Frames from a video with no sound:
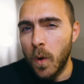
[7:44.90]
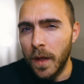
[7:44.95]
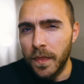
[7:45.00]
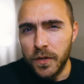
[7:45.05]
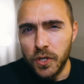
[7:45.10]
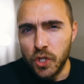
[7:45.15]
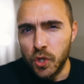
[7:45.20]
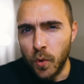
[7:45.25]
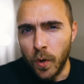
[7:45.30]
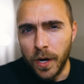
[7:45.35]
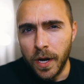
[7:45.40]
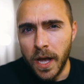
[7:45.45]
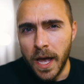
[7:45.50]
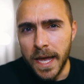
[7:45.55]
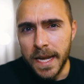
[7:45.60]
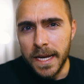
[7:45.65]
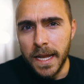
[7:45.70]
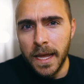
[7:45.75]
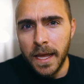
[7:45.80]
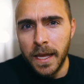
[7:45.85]
want the
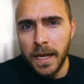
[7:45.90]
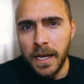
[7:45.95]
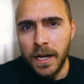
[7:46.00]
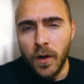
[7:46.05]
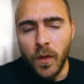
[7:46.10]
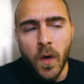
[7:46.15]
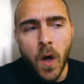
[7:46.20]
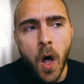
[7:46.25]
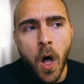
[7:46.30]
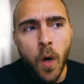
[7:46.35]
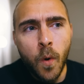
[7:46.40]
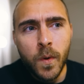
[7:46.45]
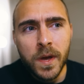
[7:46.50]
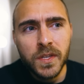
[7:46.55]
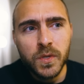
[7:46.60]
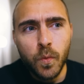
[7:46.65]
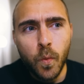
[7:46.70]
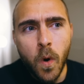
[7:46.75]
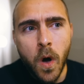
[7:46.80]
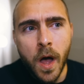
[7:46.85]
shortcut. You know, they'll
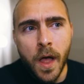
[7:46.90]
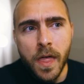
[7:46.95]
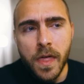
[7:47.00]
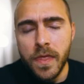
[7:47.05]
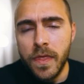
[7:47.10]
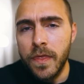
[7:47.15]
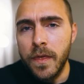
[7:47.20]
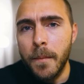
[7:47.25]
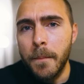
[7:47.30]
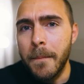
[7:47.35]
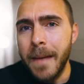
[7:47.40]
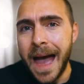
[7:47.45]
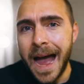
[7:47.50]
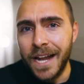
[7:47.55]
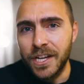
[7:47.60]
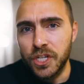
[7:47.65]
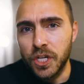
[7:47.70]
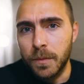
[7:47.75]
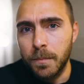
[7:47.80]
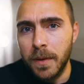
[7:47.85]
always want the
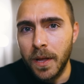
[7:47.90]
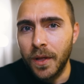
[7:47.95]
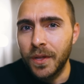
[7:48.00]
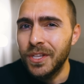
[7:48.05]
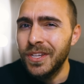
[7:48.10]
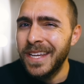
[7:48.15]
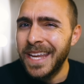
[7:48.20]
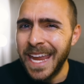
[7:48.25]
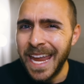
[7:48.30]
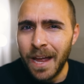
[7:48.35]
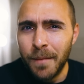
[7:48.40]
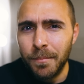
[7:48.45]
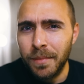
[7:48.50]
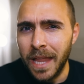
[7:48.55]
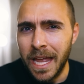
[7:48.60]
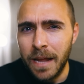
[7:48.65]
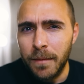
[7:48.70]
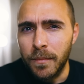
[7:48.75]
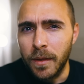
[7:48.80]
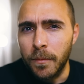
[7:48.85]
magic pill, and you can't
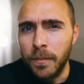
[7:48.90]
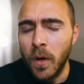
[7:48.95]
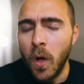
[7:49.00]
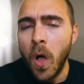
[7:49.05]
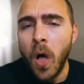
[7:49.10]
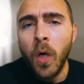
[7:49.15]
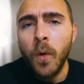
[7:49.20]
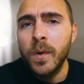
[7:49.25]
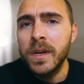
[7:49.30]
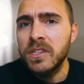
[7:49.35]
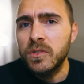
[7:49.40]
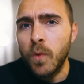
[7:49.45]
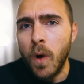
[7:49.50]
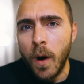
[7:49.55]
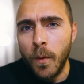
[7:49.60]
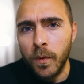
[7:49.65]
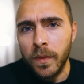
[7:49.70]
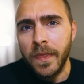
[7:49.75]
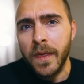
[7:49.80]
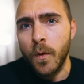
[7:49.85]
blame them. They'll always
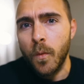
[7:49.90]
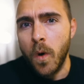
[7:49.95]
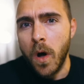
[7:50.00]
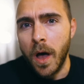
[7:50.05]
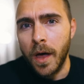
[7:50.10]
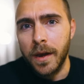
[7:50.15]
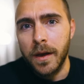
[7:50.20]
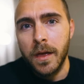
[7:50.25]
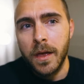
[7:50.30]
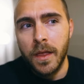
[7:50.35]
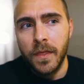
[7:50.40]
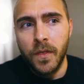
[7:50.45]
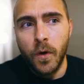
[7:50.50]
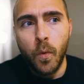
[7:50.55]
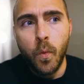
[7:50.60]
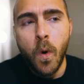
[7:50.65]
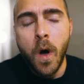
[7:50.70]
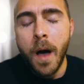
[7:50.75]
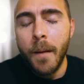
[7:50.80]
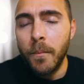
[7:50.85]
want what they want. They'll
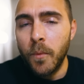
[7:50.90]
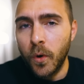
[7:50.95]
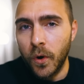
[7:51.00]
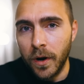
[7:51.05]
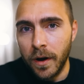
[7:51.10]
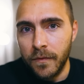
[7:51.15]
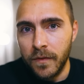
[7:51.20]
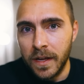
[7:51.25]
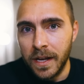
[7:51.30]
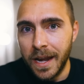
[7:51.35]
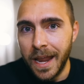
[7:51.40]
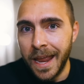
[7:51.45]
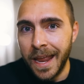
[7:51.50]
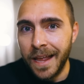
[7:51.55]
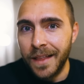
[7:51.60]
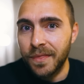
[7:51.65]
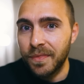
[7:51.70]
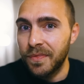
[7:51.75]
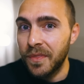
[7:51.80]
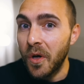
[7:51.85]
want more of it,
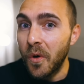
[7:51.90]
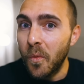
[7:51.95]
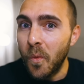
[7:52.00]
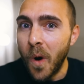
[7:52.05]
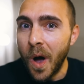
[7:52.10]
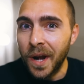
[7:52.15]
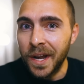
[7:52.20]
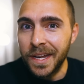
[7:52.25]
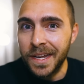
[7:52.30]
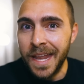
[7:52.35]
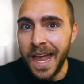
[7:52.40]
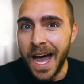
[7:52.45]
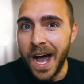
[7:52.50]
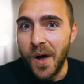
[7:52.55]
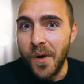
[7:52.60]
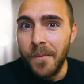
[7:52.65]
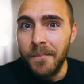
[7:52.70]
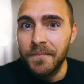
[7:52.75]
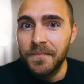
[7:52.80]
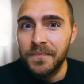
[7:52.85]
and they'll want it
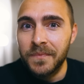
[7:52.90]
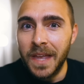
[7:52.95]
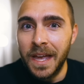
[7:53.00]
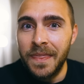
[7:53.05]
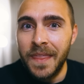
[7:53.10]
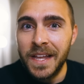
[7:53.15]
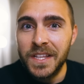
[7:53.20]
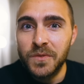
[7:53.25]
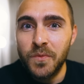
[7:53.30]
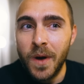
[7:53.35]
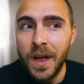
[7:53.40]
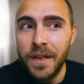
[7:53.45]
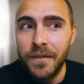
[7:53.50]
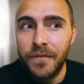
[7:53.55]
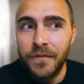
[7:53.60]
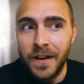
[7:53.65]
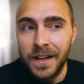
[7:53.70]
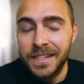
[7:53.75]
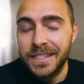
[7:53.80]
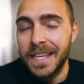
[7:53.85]
now. And that's why
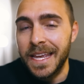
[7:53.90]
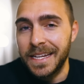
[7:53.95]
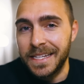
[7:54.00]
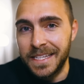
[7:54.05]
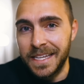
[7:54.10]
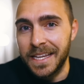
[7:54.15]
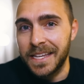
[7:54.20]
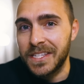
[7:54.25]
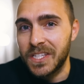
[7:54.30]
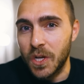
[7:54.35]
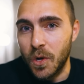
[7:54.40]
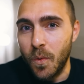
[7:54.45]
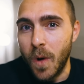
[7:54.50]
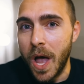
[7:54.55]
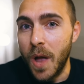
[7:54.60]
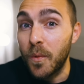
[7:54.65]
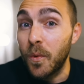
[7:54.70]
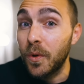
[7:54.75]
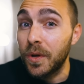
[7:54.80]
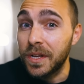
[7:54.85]
funds like
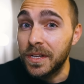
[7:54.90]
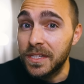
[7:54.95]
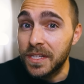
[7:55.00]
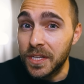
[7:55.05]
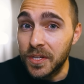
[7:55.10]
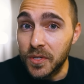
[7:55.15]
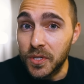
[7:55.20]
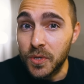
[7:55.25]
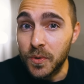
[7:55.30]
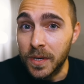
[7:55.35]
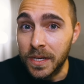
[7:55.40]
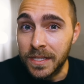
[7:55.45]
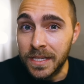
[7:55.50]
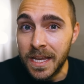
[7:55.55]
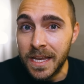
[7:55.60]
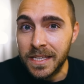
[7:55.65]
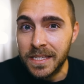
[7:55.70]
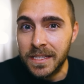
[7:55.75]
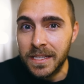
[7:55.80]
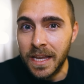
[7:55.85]
TSLY will continue to
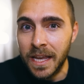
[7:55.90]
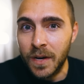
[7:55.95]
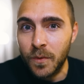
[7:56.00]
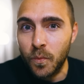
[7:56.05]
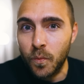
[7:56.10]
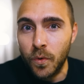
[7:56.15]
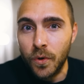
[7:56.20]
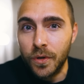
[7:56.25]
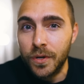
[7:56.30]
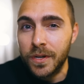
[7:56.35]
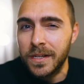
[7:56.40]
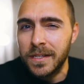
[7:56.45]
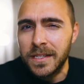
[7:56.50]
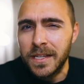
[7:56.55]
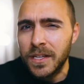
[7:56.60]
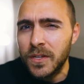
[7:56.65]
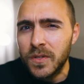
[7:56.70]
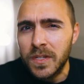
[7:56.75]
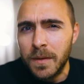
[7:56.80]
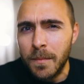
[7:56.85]
exist and will
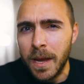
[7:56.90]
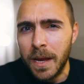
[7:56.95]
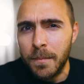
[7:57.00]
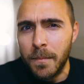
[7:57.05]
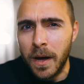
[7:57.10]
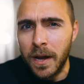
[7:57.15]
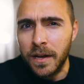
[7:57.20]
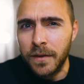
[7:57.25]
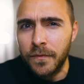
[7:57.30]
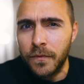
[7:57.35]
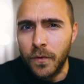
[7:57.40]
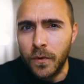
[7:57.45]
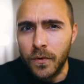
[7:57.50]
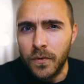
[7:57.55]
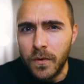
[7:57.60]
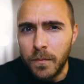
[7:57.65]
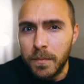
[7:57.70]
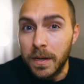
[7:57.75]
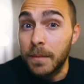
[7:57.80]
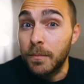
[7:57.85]
continue to make money for
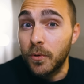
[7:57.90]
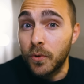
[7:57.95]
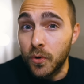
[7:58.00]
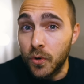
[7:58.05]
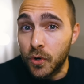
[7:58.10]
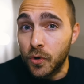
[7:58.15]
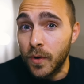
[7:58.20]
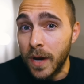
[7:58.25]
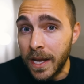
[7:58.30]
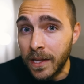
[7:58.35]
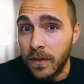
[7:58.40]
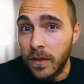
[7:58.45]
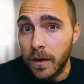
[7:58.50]
the people who create